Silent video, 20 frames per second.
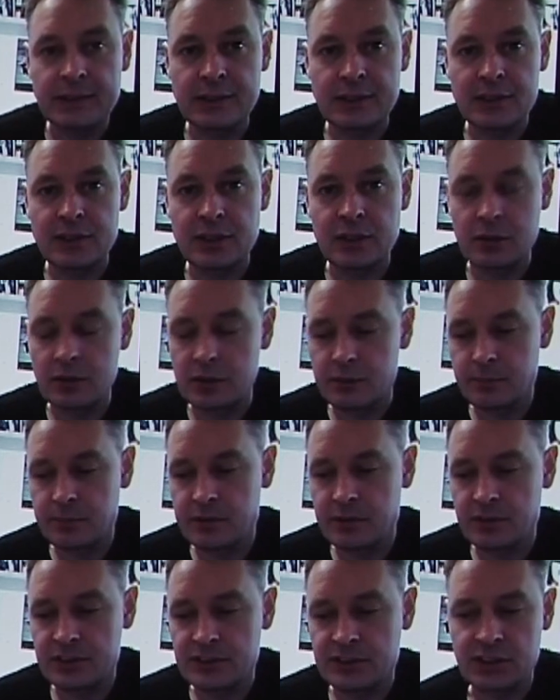it in
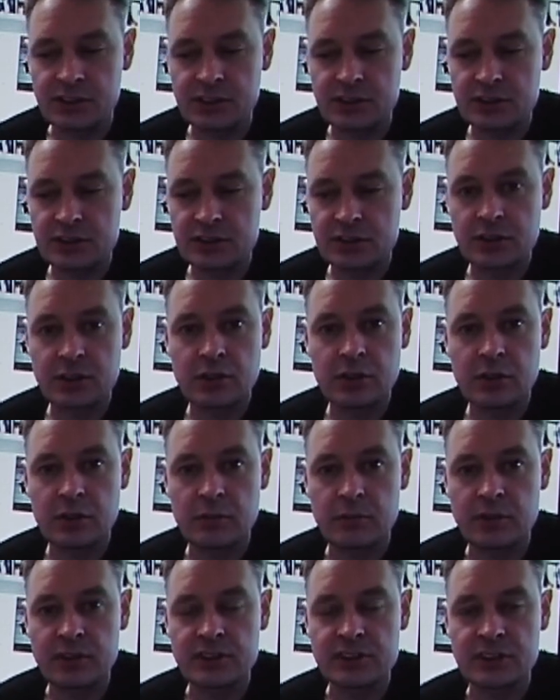
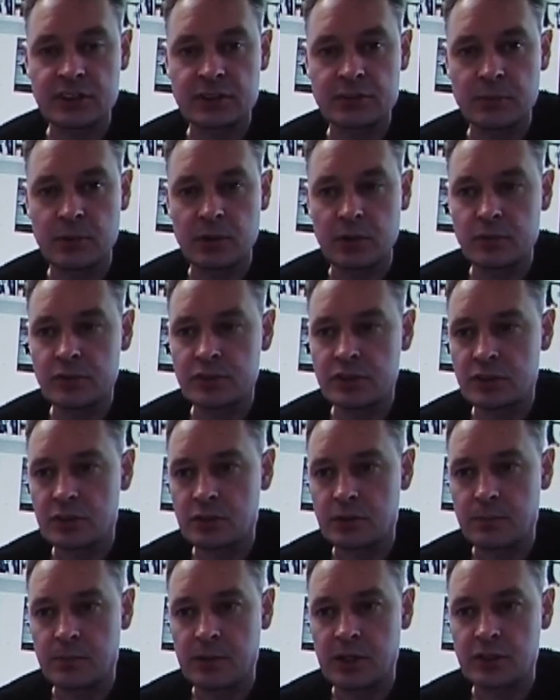IPv6 mode
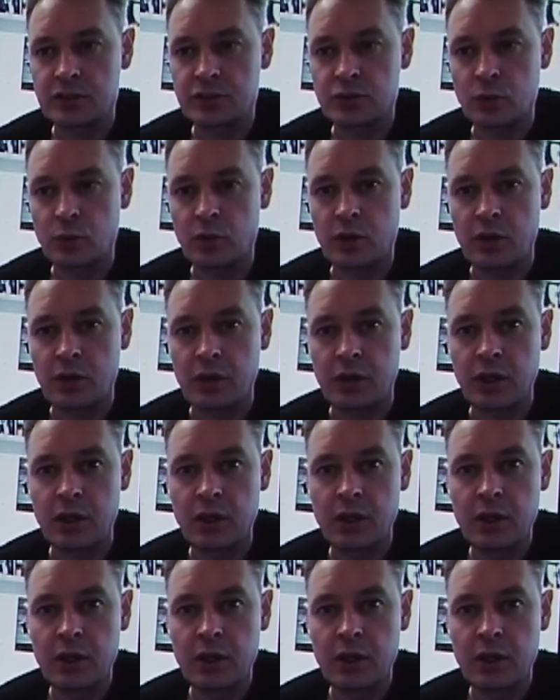to make sure that I